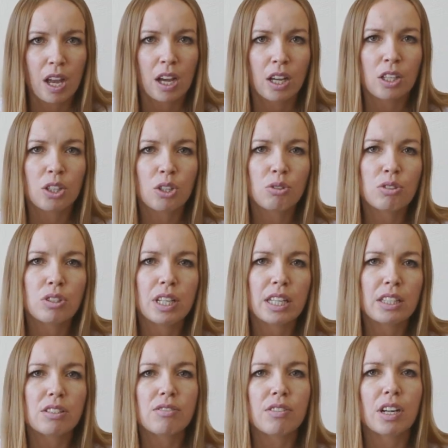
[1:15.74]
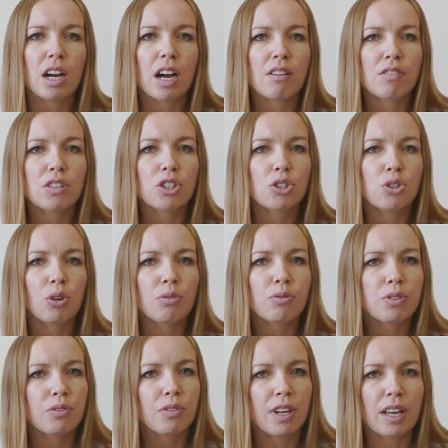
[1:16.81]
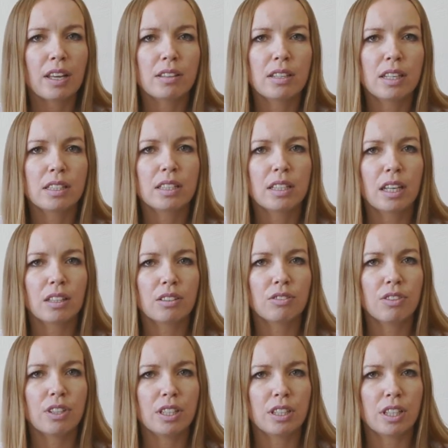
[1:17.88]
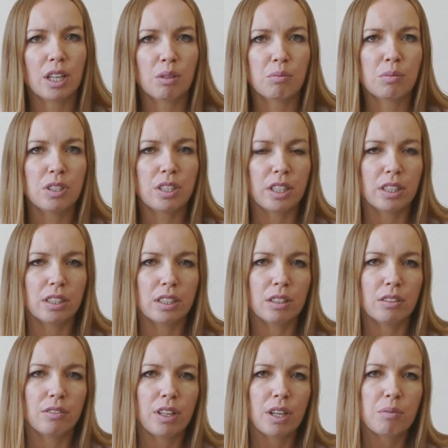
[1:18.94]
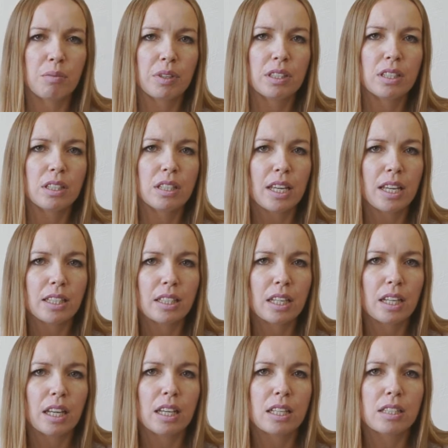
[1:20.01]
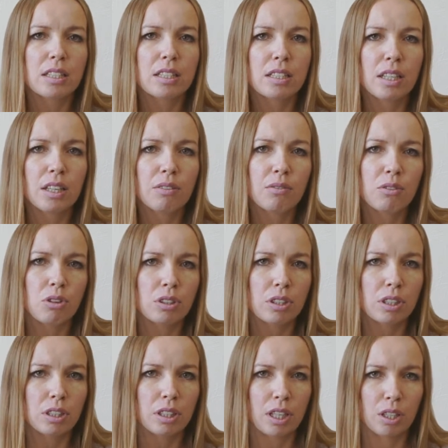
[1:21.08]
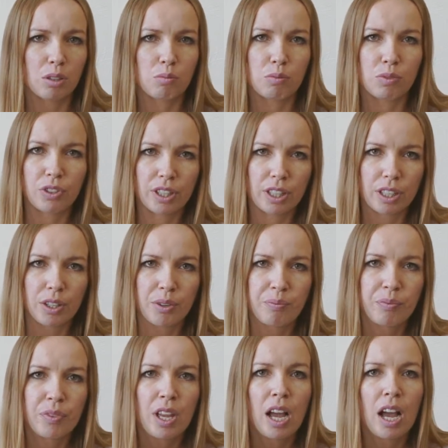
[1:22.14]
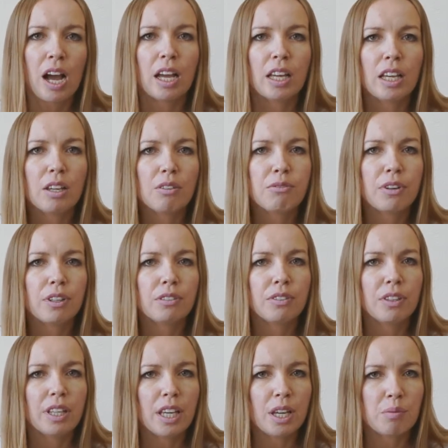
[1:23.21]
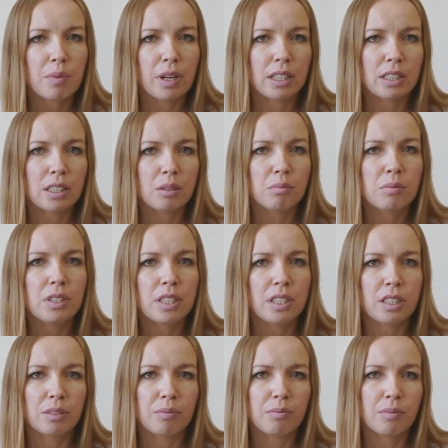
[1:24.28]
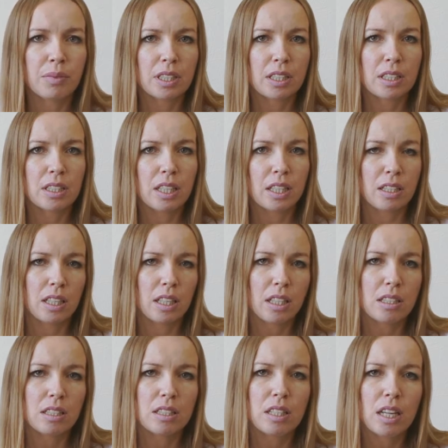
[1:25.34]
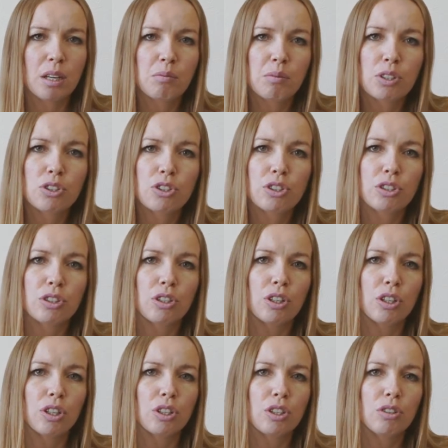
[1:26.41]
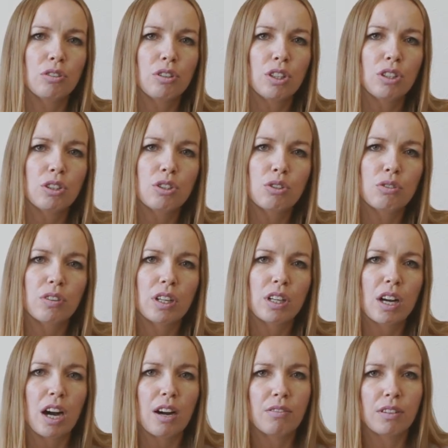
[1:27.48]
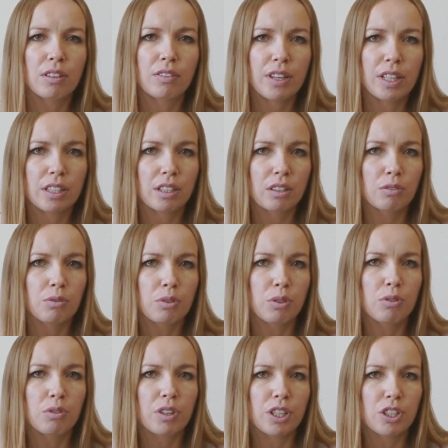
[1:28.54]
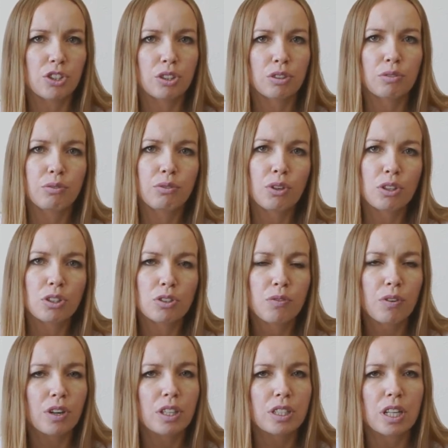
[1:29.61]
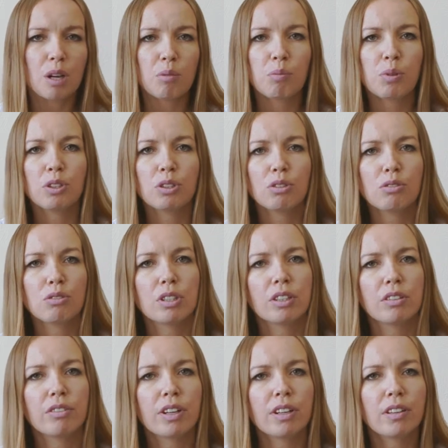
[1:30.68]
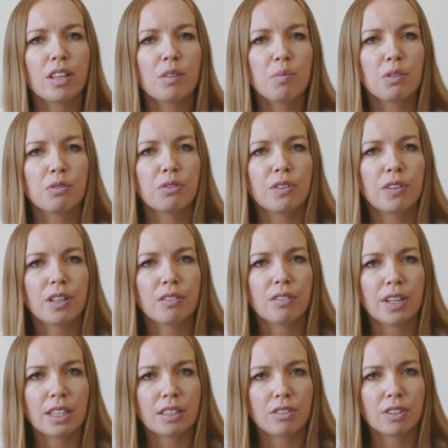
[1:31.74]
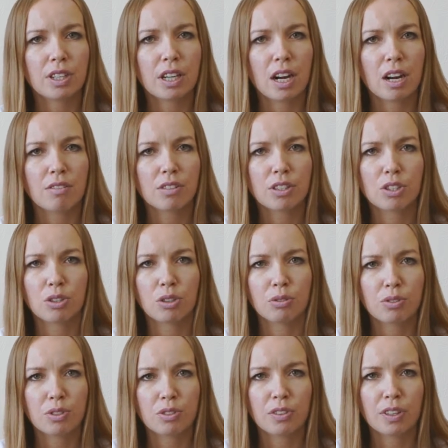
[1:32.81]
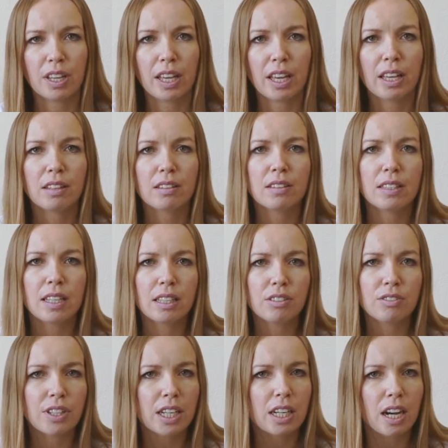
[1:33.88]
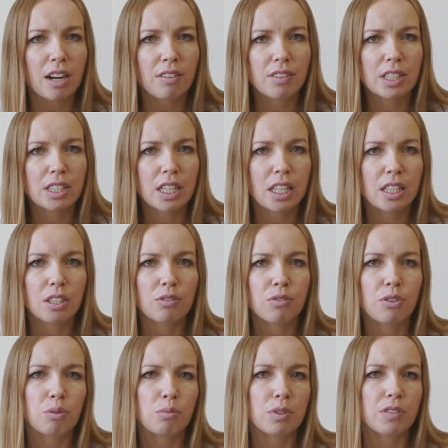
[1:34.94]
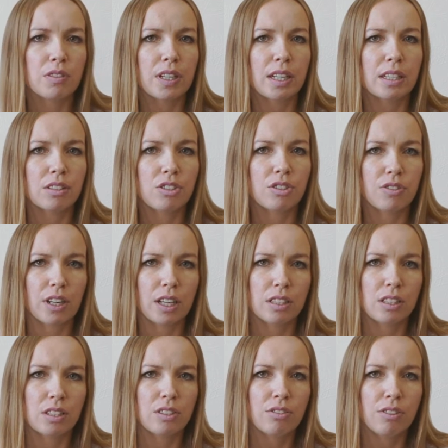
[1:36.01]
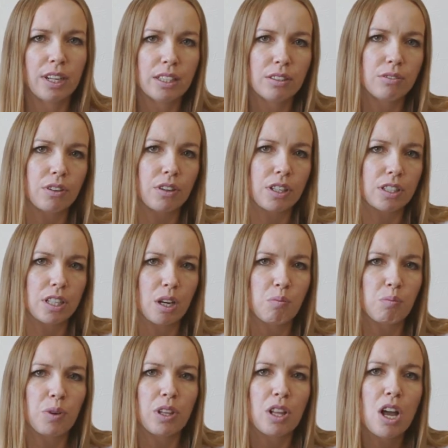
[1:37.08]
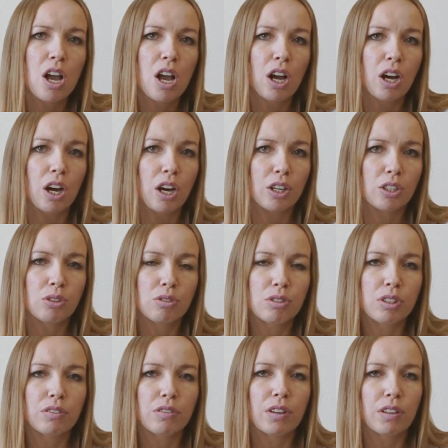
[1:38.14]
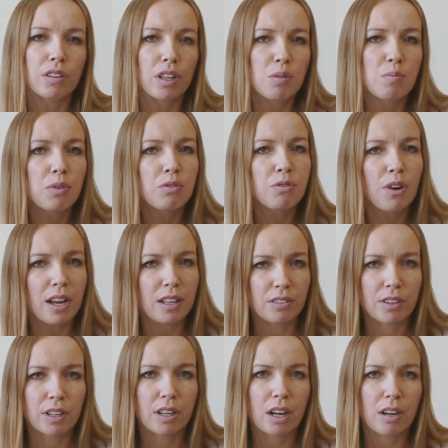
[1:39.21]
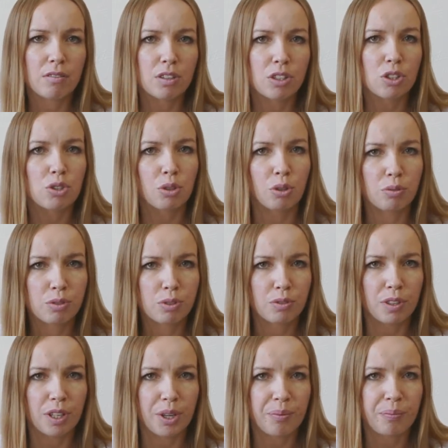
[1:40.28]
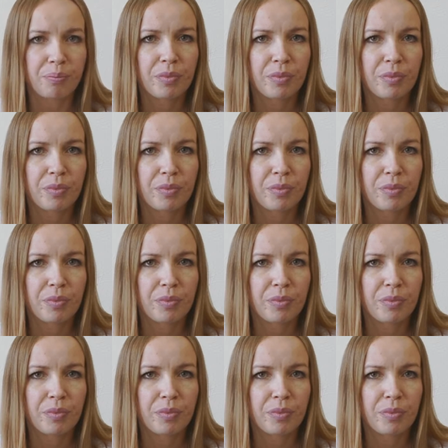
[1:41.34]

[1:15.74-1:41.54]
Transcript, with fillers: Use data recovery software that can read MD and LVM metadata and see what it can bring. If LVM and MD metadata is damaged, uh, you need to recover RAID configuration first, for example, using ReclaiMe Free RAID Recovery software, and then recover data from the reconstructed RAID, for example, uh, using ReclaiMe File Recovery software.